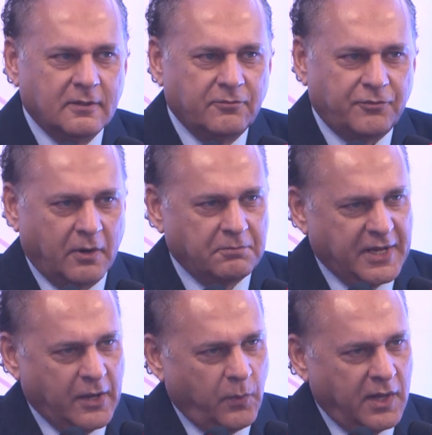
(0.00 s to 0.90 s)
from
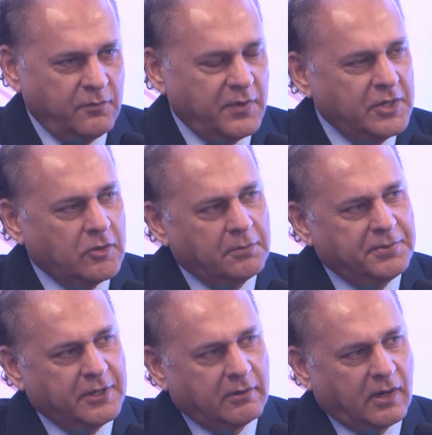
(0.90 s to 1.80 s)
day one when you
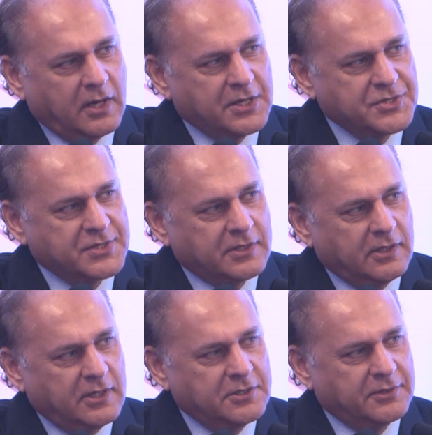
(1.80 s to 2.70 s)
open your eyes
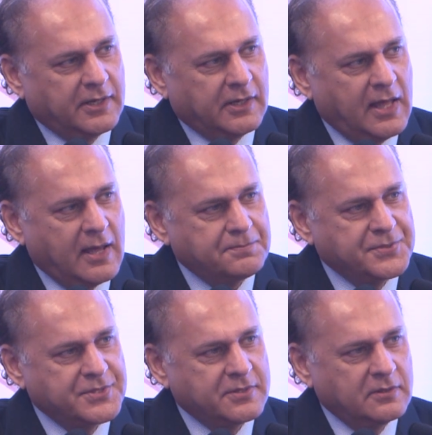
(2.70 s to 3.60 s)
into their
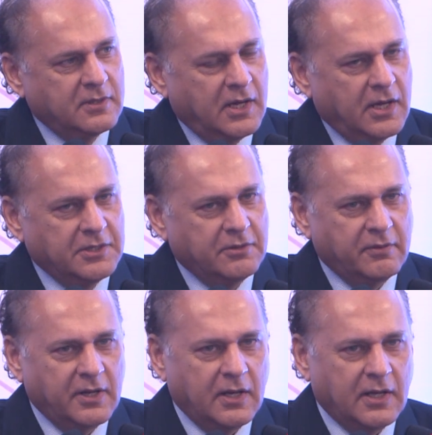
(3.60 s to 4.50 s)
laps and you
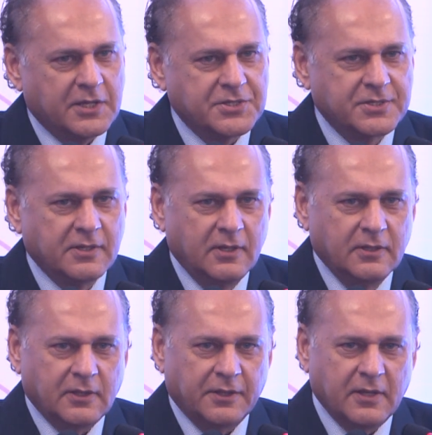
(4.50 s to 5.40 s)
realize
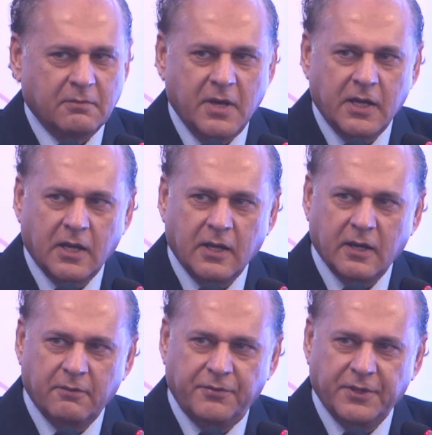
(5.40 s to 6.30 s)
that they're making
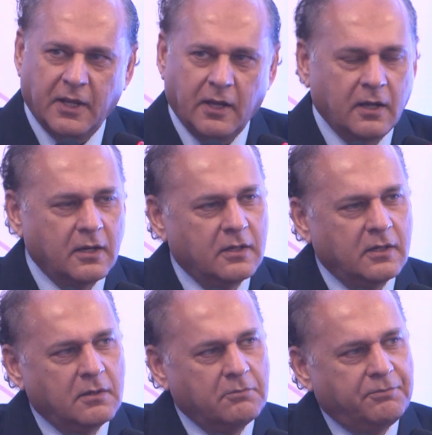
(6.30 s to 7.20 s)
everything
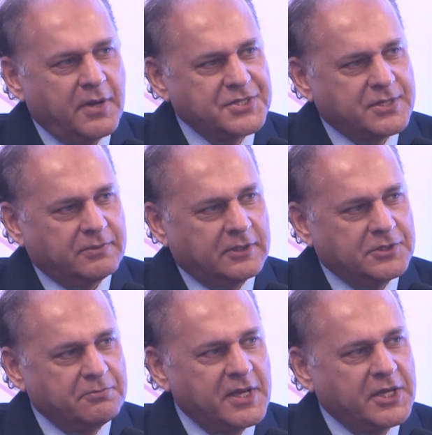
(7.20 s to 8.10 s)
possible
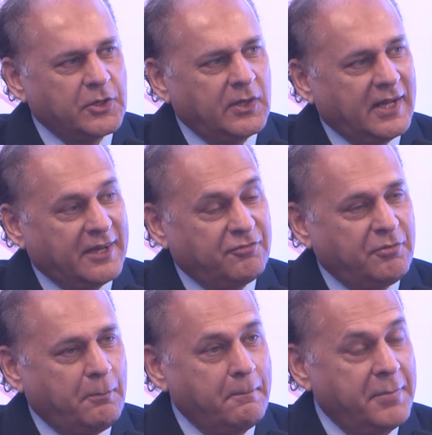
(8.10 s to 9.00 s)
to make your life
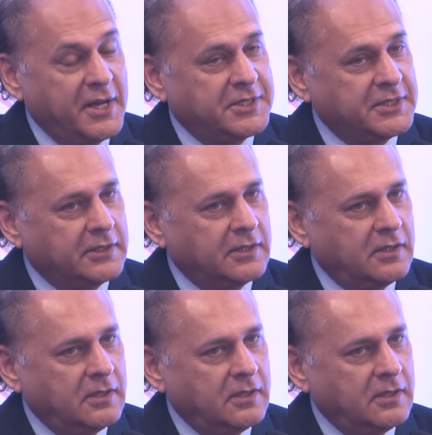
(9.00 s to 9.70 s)
better.